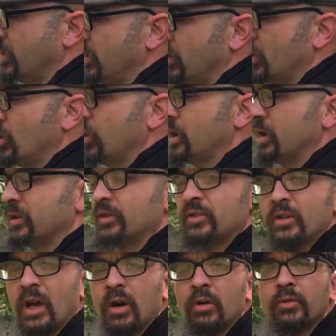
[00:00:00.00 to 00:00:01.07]
hood
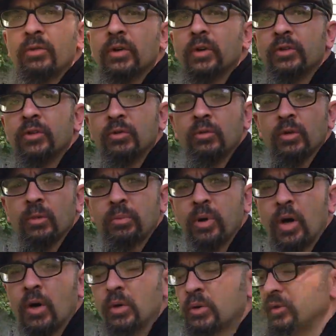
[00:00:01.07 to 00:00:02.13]
itself to
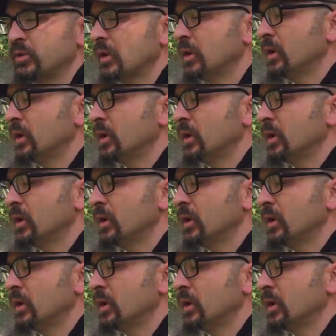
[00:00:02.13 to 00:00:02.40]
compose.